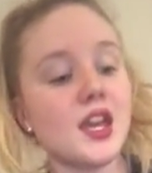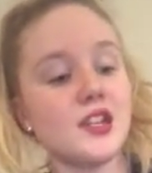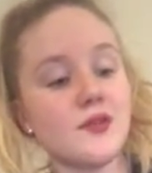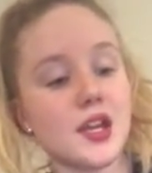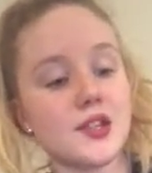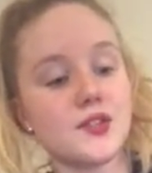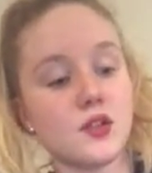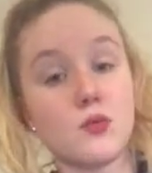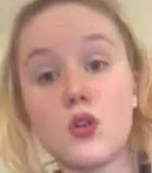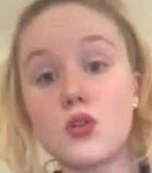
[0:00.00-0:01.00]
Anyway,
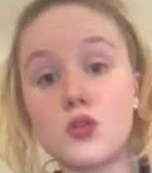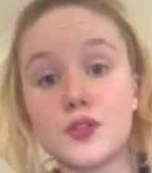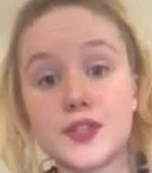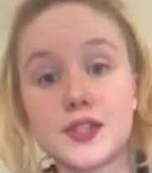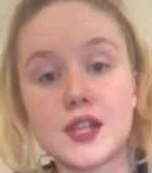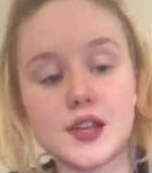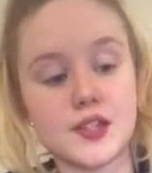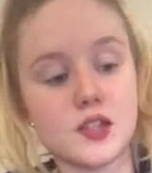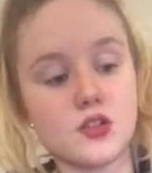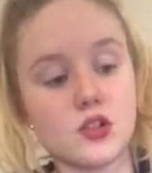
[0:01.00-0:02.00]
so what causes Down
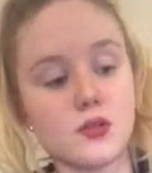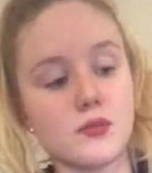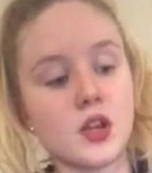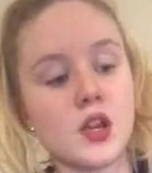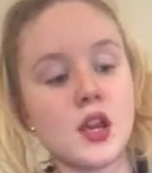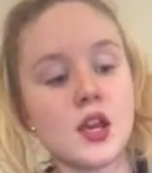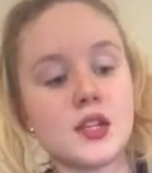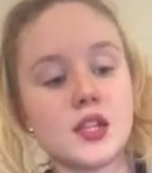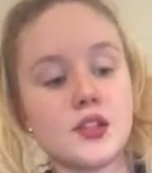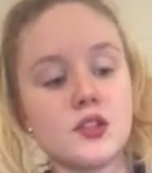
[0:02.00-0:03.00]
syndrome?
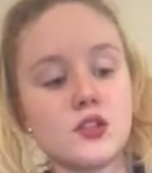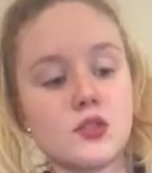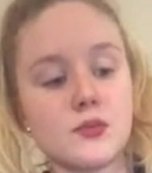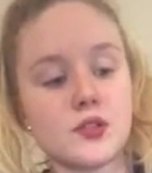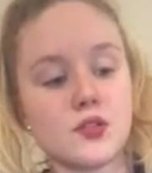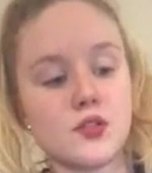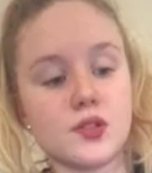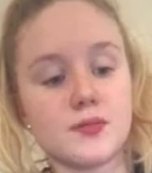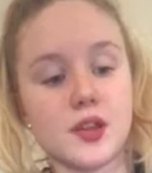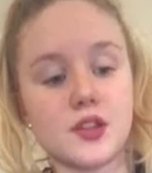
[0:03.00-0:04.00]
Down syndrome is
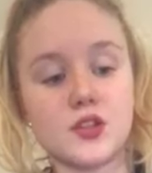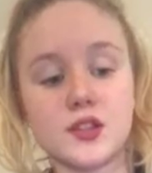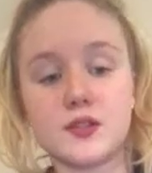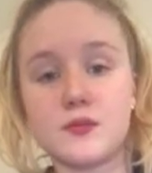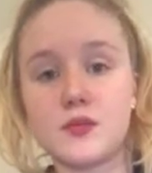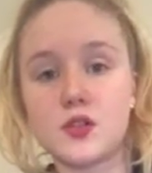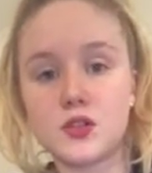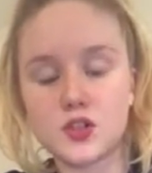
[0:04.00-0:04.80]
caused by the trisomy